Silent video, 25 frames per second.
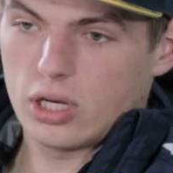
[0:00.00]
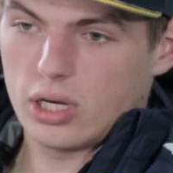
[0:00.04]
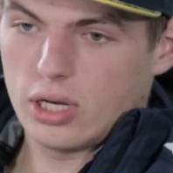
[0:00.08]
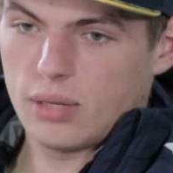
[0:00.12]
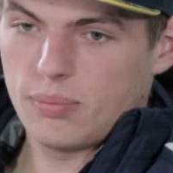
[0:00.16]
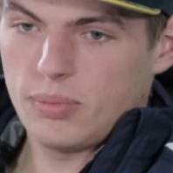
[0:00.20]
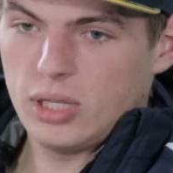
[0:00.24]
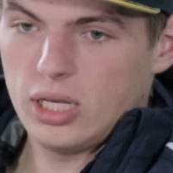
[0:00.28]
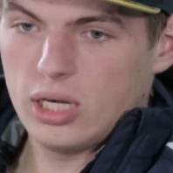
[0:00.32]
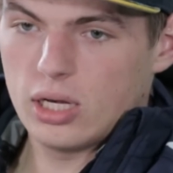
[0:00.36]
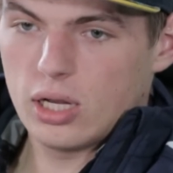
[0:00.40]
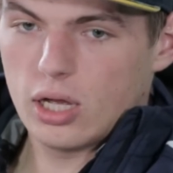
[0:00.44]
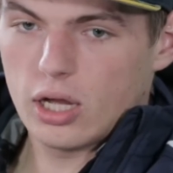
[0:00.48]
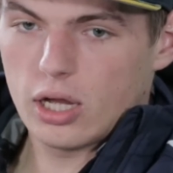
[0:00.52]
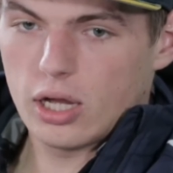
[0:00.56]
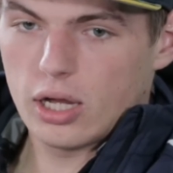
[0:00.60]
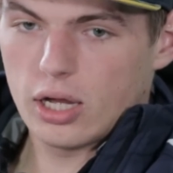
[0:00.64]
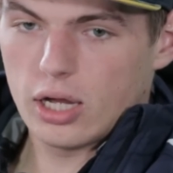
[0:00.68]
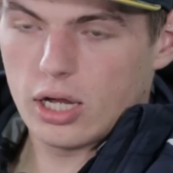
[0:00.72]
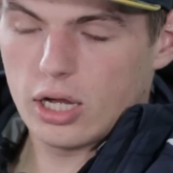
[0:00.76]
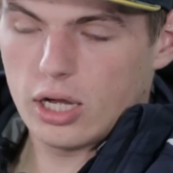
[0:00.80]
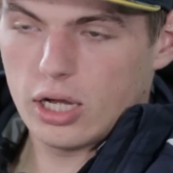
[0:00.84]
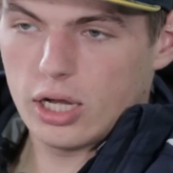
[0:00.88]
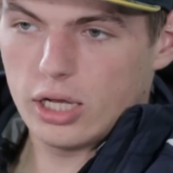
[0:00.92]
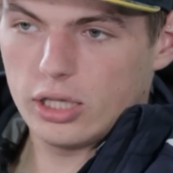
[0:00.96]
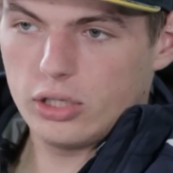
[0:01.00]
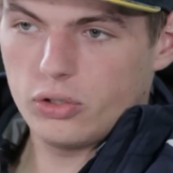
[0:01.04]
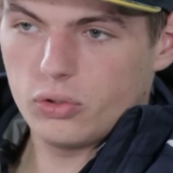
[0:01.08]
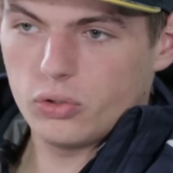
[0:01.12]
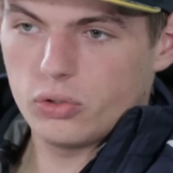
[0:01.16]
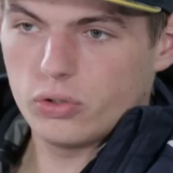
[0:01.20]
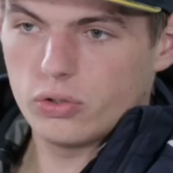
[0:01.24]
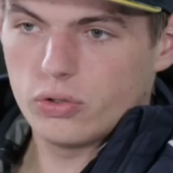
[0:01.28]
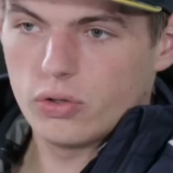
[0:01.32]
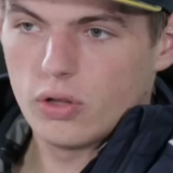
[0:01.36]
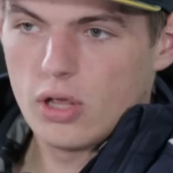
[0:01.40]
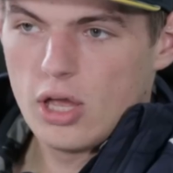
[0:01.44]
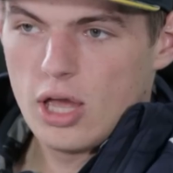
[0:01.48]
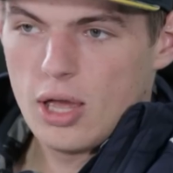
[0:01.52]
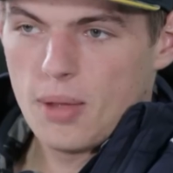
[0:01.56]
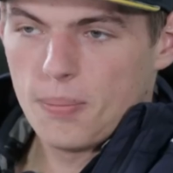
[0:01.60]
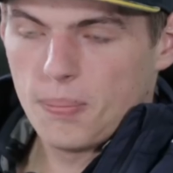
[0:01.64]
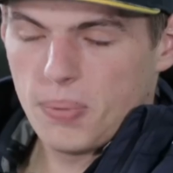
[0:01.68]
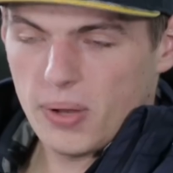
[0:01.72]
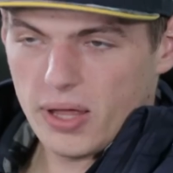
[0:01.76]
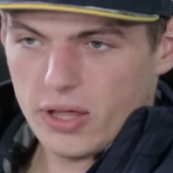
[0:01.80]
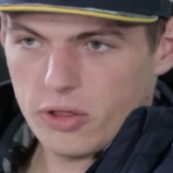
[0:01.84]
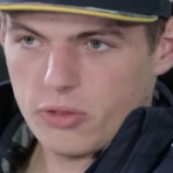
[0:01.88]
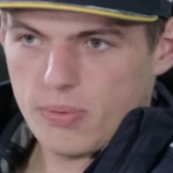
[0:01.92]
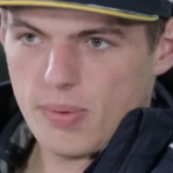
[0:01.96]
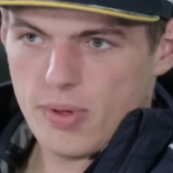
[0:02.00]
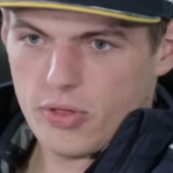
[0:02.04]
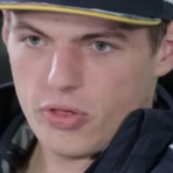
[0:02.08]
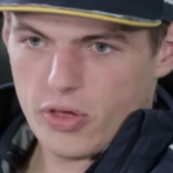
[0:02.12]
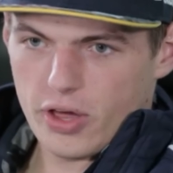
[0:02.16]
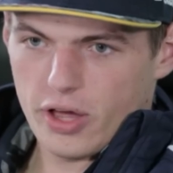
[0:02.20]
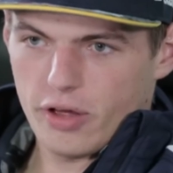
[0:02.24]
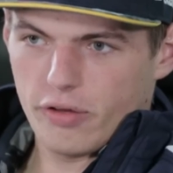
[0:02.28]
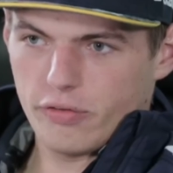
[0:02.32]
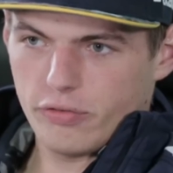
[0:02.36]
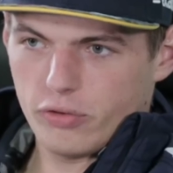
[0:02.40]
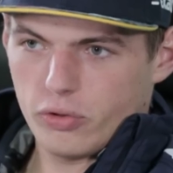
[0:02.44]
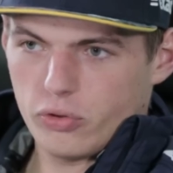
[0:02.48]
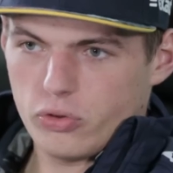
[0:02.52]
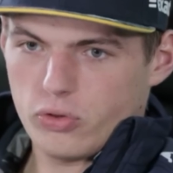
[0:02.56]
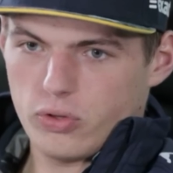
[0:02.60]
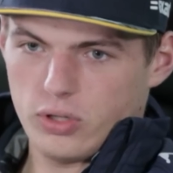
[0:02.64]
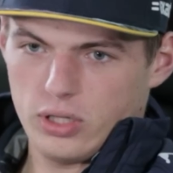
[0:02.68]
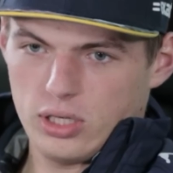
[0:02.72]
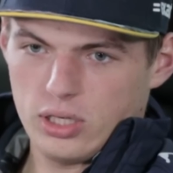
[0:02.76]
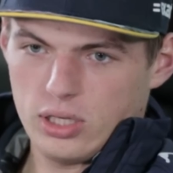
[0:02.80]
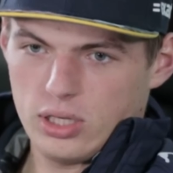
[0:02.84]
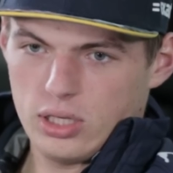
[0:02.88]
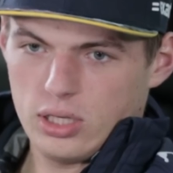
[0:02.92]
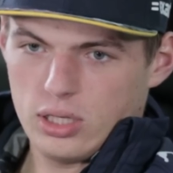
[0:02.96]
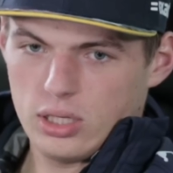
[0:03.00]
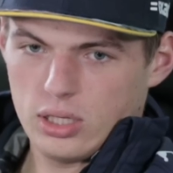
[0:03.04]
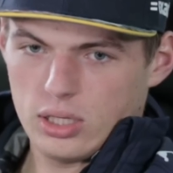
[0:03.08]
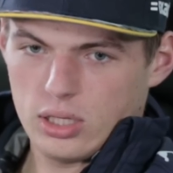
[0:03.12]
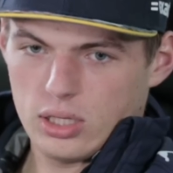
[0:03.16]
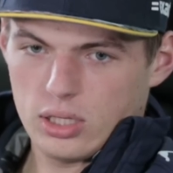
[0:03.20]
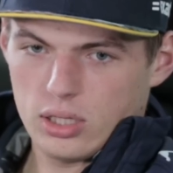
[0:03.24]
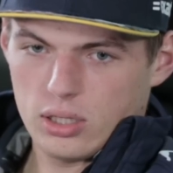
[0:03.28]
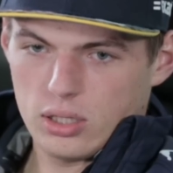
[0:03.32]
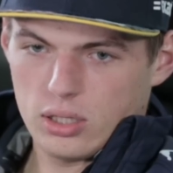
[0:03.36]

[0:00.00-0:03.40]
and I mean, I could place myself also in